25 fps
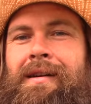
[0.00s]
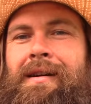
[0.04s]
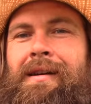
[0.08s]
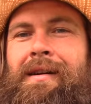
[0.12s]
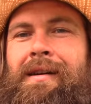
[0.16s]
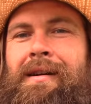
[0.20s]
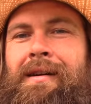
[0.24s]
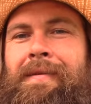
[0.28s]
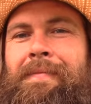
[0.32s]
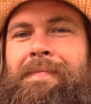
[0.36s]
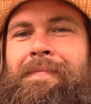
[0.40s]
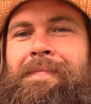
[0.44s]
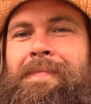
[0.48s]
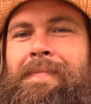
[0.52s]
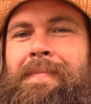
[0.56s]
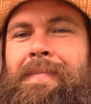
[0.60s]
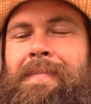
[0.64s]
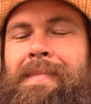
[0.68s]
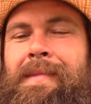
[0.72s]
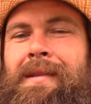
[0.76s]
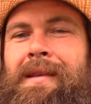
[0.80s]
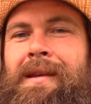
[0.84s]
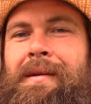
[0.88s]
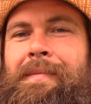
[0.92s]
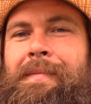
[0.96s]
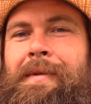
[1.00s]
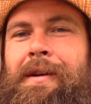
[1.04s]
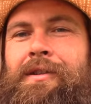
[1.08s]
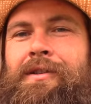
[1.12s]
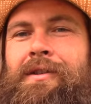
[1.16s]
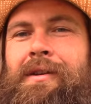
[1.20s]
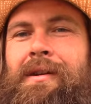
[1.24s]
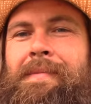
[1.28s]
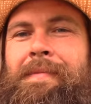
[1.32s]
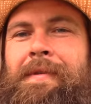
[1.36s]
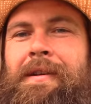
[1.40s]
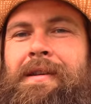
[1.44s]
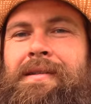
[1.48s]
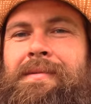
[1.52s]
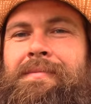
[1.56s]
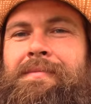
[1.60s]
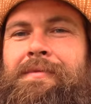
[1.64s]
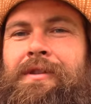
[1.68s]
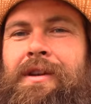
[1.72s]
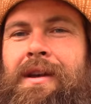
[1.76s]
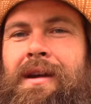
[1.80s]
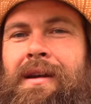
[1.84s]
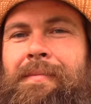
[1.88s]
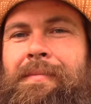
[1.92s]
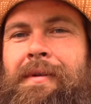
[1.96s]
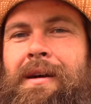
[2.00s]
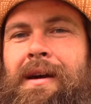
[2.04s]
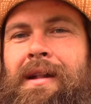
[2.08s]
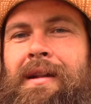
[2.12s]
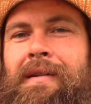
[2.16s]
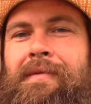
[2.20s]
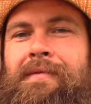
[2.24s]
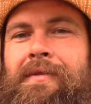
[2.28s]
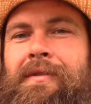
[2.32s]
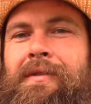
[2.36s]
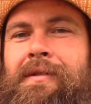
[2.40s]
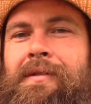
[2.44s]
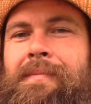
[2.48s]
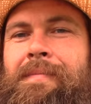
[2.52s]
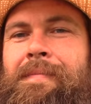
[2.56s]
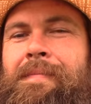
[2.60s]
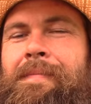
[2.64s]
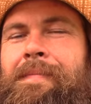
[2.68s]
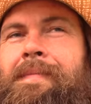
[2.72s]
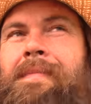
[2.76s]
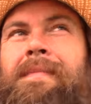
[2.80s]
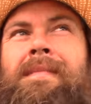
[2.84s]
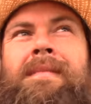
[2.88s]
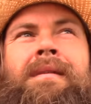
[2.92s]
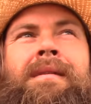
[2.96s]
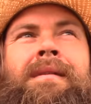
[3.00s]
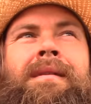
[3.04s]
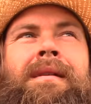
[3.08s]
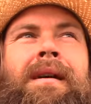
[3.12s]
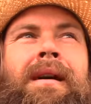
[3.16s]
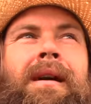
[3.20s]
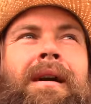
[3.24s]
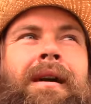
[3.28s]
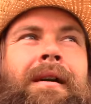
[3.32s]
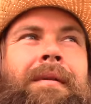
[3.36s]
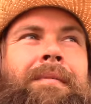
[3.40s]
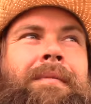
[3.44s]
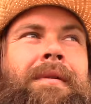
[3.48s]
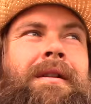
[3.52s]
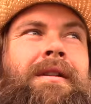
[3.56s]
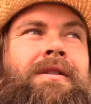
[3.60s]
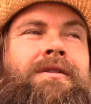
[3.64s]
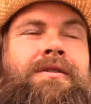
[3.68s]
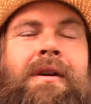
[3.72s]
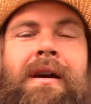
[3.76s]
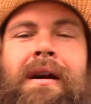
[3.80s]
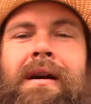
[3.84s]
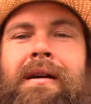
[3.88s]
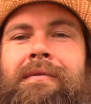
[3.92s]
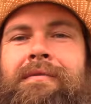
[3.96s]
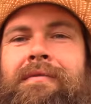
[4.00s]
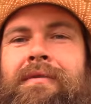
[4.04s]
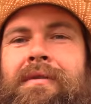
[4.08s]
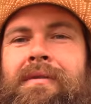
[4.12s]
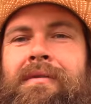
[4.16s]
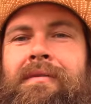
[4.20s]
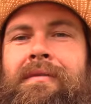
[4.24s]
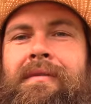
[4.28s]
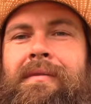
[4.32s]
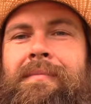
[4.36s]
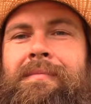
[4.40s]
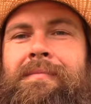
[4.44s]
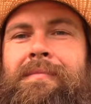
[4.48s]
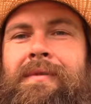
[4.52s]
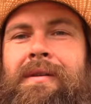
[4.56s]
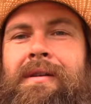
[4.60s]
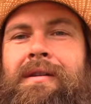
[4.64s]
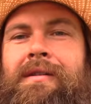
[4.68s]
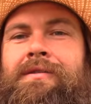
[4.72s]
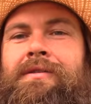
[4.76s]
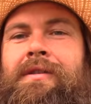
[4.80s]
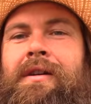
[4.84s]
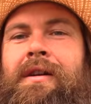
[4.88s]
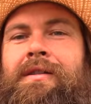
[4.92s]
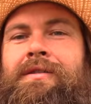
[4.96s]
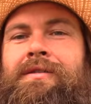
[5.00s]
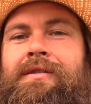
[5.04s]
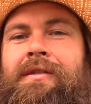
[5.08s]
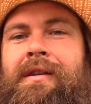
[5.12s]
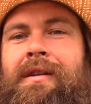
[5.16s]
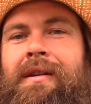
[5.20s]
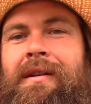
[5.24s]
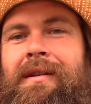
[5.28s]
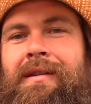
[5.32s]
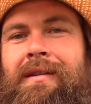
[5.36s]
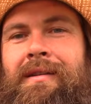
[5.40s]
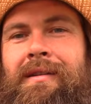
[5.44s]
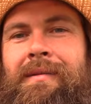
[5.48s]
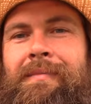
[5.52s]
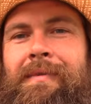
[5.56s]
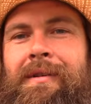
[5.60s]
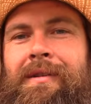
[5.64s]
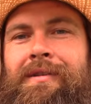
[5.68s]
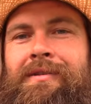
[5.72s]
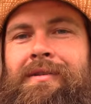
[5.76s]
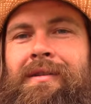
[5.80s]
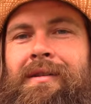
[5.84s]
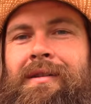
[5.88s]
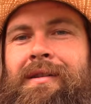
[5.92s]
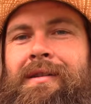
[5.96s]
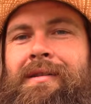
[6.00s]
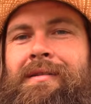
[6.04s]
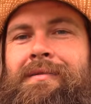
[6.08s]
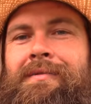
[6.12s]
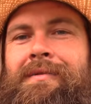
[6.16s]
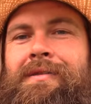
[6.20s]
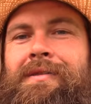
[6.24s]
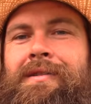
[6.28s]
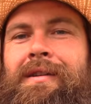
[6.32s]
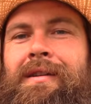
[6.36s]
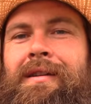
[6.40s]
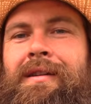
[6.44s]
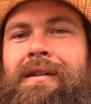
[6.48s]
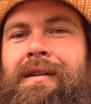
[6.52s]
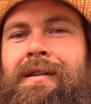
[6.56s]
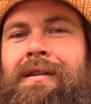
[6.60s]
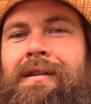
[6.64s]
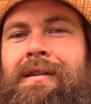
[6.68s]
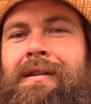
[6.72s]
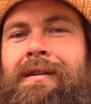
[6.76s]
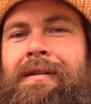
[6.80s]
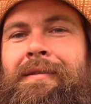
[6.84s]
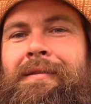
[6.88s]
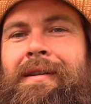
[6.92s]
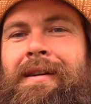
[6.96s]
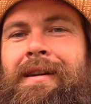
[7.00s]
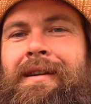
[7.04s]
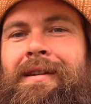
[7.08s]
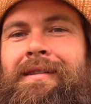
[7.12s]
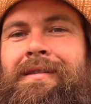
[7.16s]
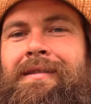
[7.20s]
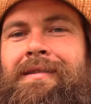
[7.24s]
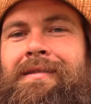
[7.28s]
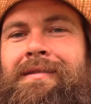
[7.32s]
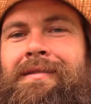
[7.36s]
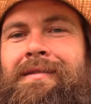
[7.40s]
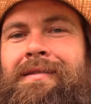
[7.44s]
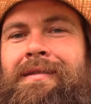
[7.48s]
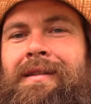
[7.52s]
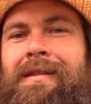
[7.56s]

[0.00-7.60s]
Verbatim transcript: I might try to make some jam out of them. I'm going to dry a few of them. I'm going to try a trick in my truck, which I kind of